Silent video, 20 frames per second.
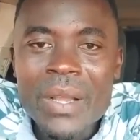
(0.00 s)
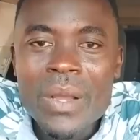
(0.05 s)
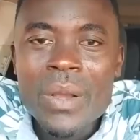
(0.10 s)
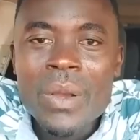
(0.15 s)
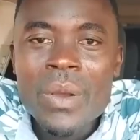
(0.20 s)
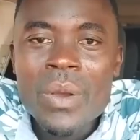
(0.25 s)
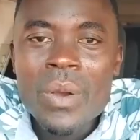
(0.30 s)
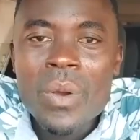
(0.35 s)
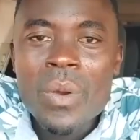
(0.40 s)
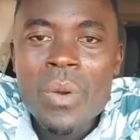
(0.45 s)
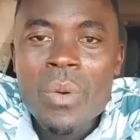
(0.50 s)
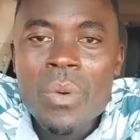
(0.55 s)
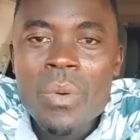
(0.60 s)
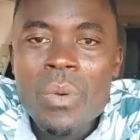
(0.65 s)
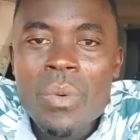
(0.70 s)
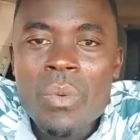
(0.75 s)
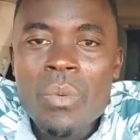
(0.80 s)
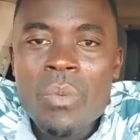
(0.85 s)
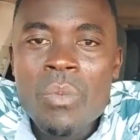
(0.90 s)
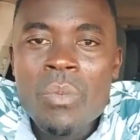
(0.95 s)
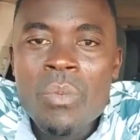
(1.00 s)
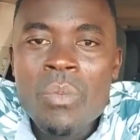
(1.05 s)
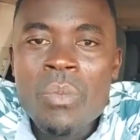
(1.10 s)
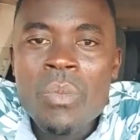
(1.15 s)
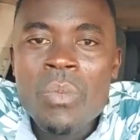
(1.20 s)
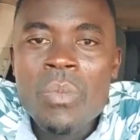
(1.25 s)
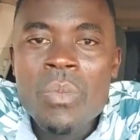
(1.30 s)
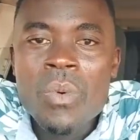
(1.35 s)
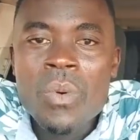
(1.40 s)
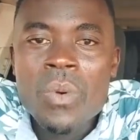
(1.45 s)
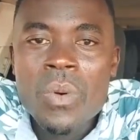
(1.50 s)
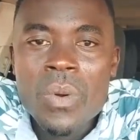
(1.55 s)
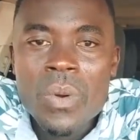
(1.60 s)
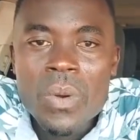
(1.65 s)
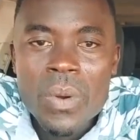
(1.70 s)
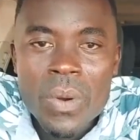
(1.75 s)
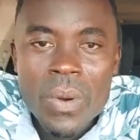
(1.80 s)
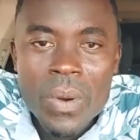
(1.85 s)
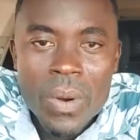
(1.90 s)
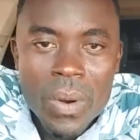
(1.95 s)

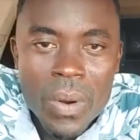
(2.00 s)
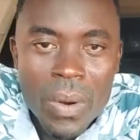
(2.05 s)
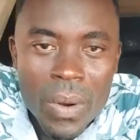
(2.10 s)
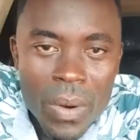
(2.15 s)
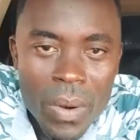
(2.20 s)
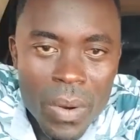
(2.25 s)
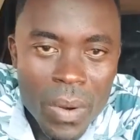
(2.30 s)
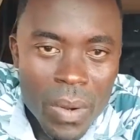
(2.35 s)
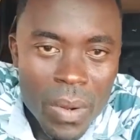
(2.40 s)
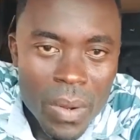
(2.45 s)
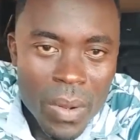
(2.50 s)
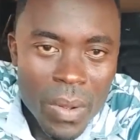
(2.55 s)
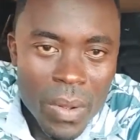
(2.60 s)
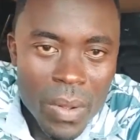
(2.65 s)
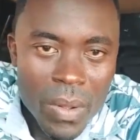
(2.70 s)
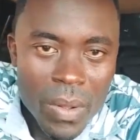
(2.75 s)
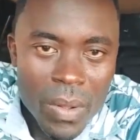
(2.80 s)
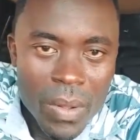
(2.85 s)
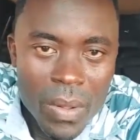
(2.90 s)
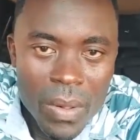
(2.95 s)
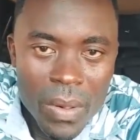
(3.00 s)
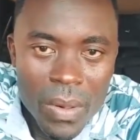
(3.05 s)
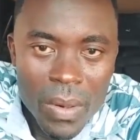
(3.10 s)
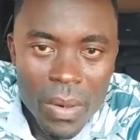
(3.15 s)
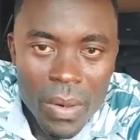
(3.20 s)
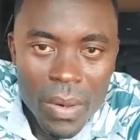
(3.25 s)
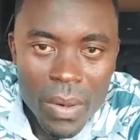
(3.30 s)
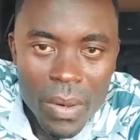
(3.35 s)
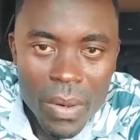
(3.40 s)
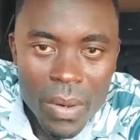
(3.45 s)
No one is speaking in this clip.